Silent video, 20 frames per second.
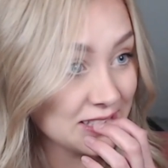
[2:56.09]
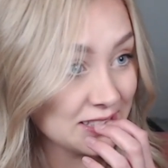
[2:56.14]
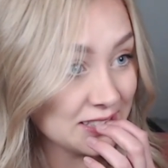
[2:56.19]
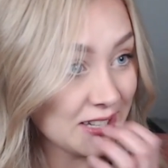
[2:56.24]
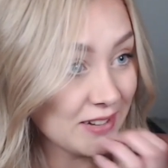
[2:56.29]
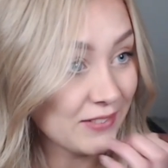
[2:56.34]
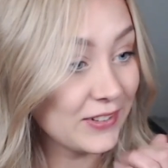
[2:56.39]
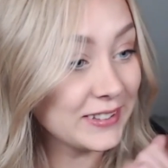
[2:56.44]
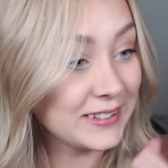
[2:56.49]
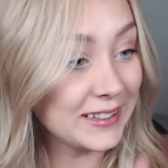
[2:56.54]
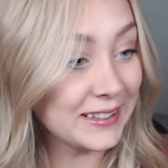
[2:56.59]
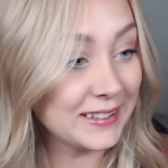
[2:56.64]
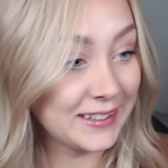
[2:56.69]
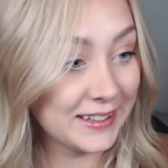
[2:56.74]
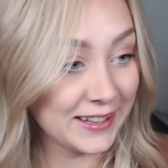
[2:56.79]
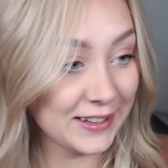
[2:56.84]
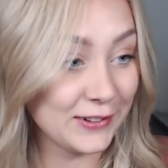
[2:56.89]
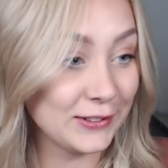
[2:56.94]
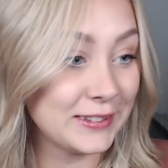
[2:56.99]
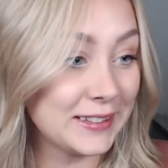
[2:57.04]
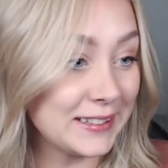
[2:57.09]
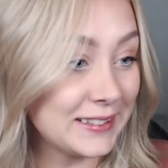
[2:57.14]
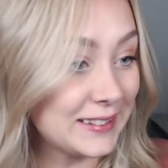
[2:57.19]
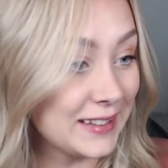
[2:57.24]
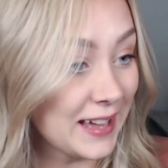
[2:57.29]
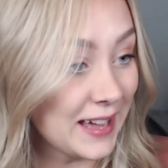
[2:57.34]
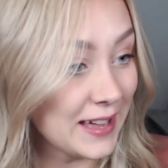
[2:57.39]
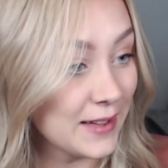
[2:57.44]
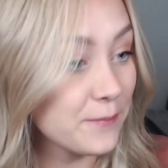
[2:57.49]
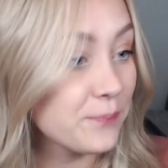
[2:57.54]
What did Cutie
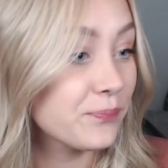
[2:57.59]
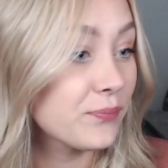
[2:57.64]
say?